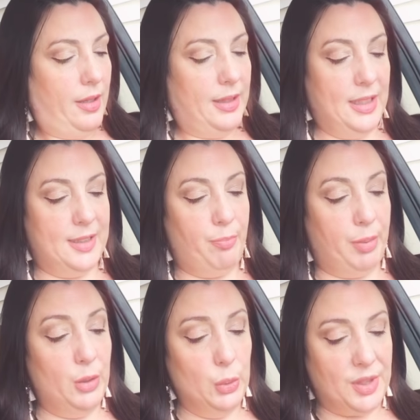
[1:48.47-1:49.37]
these
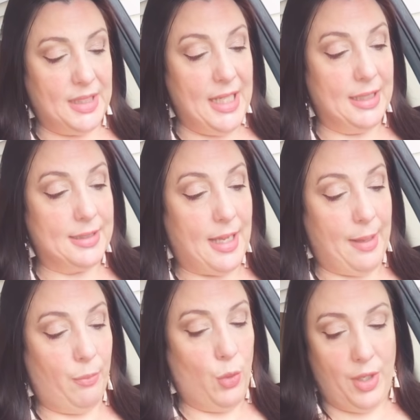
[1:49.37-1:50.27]
blue stains
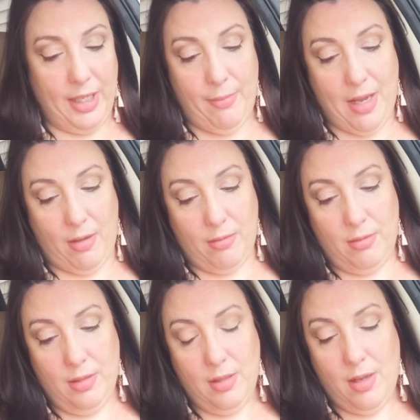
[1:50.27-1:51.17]
I'm worried about.
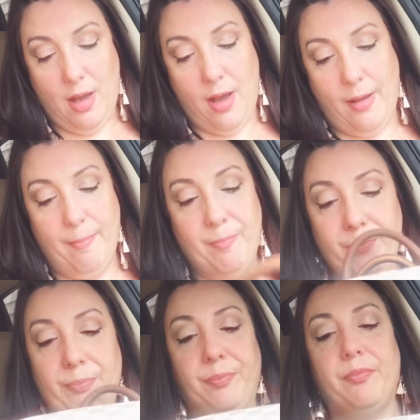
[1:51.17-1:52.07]
Let
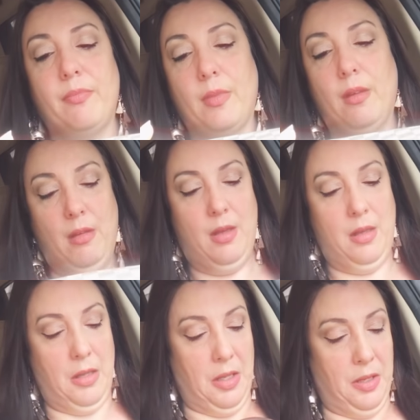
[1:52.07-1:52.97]

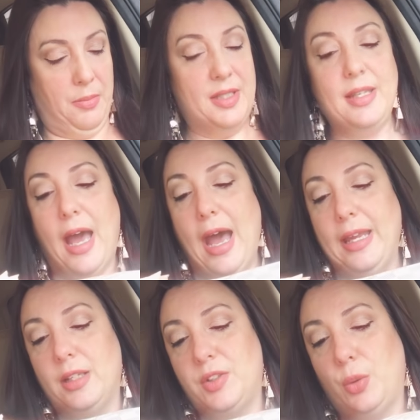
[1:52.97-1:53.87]
me see.
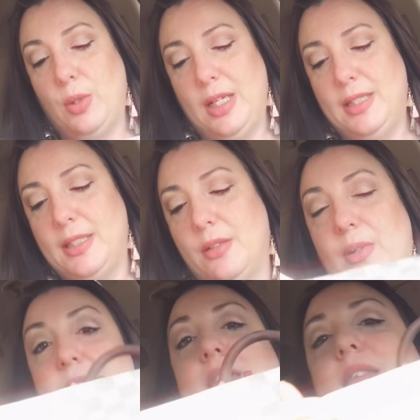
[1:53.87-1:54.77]
So what I did
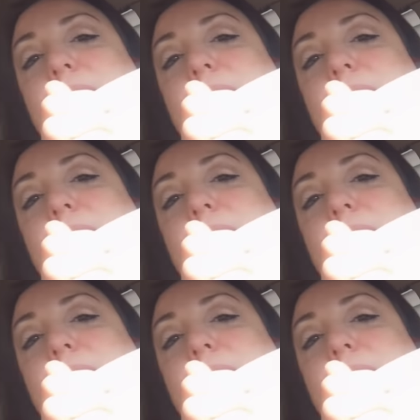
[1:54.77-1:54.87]
with